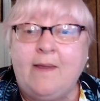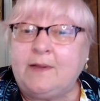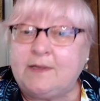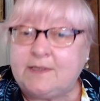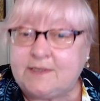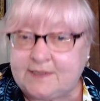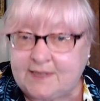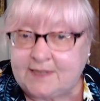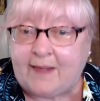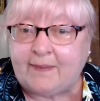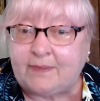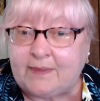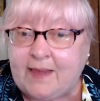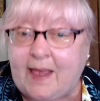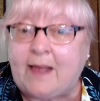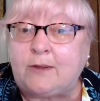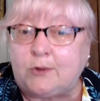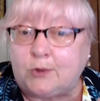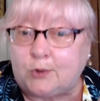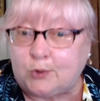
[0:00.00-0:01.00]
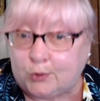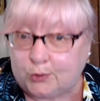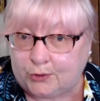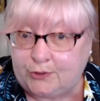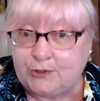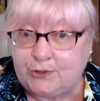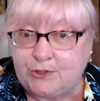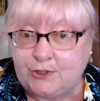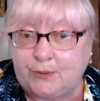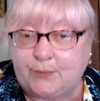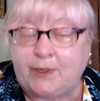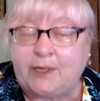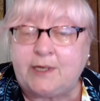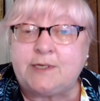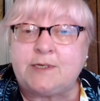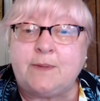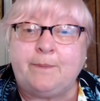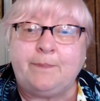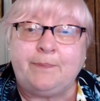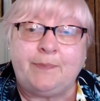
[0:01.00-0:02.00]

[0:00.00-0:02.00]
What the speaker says: It's got that look to it.